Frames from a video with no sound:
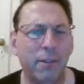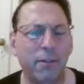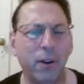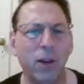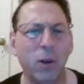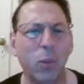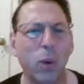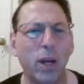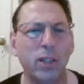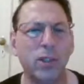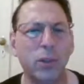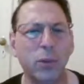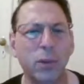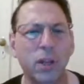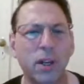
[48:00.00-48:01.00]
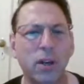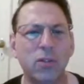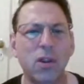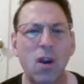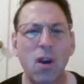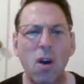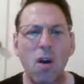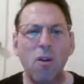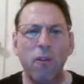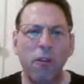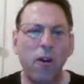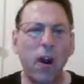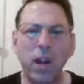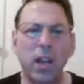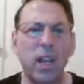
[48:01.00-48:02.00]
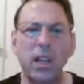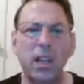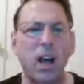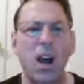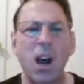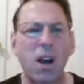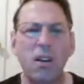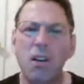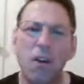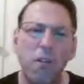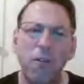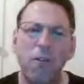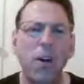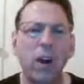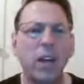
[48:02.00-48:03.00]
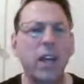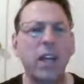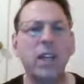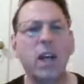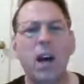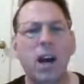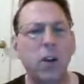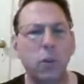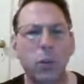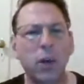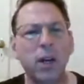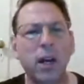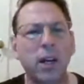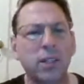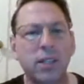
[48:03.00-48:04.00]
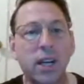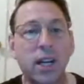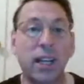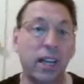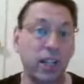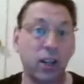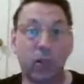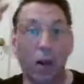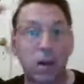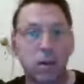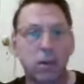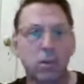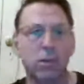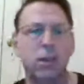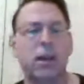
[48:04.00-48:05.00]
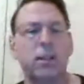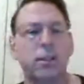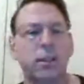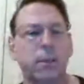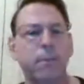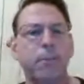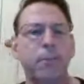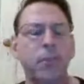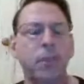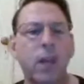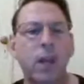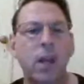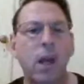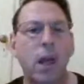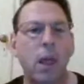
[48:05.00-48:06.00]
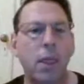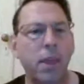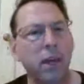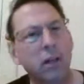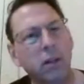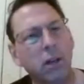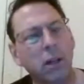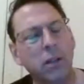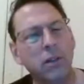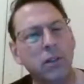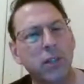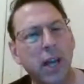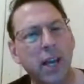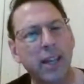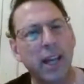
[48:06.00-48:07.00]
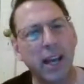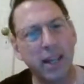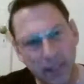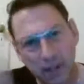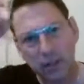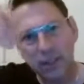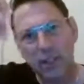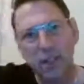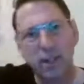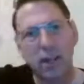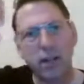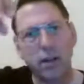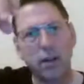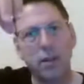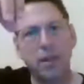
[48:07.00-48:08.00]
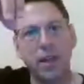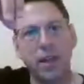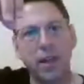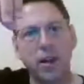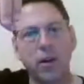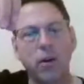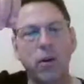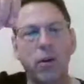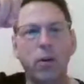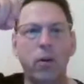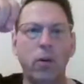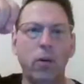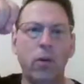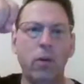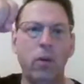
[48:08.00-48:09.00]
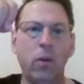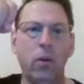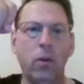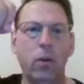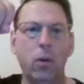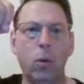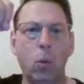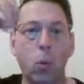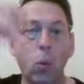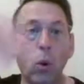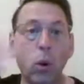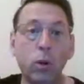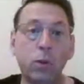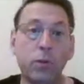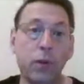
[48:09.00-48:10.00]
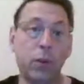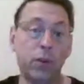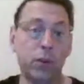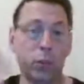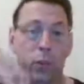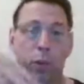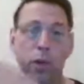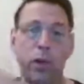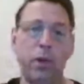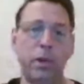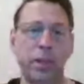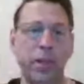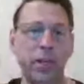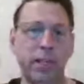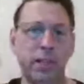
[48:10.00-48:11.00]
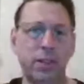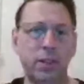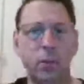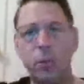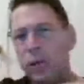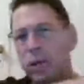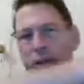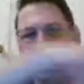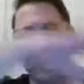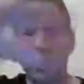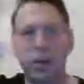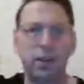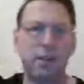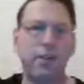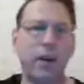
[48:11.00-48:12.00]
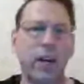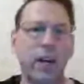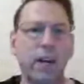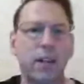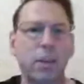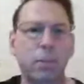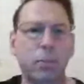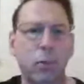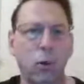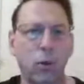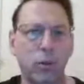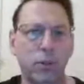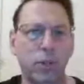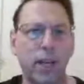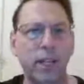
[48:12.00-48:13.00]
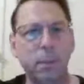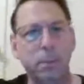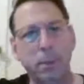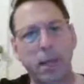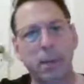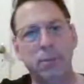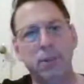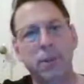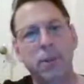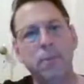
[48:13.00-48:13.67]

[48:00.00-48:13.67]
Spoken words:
fucking white suit. And he goes, fuck Elon, we're not selling. And the crowd goes nuts. They don't understand that. Their worldview is, we are the elites. We can scare the fuck out of the proles and the plebs.